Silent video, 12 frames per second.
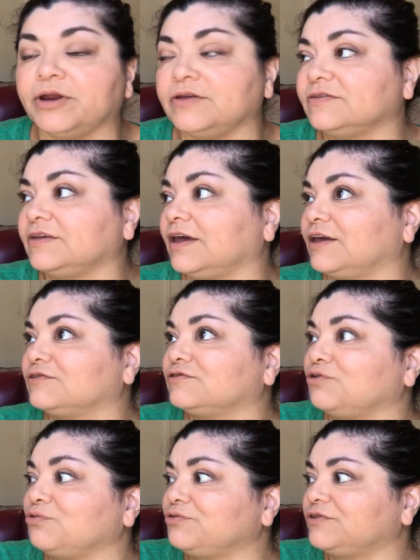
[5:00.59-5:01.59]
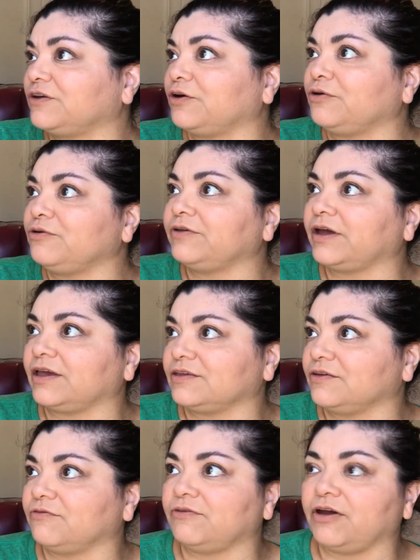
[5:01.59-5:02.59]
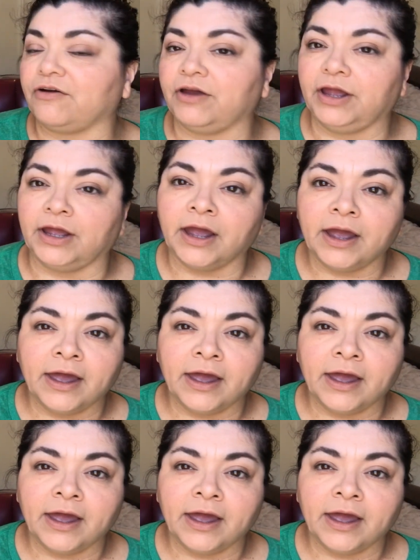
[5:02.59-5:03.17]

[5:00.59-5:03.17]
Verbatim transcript: it's like so subtle, like it's a very